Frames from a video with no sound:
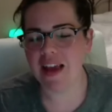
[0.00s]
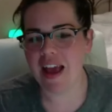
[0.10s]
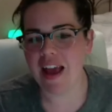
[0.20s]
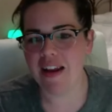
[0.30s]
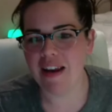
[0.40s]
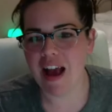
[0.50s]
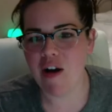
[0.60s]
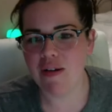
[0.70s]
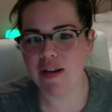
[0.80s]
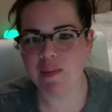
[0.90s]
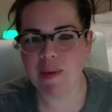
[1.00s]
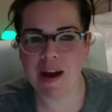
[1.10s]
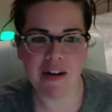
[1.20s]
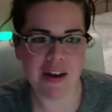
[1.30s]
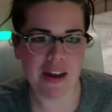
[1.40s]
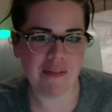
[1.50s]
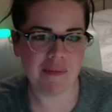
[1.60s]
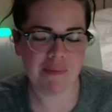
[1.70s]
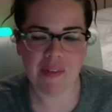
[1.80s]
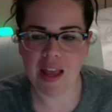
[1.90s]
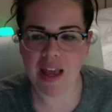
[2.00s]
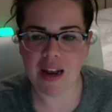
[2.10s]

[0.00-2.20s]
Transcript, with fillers: and how inspiring. And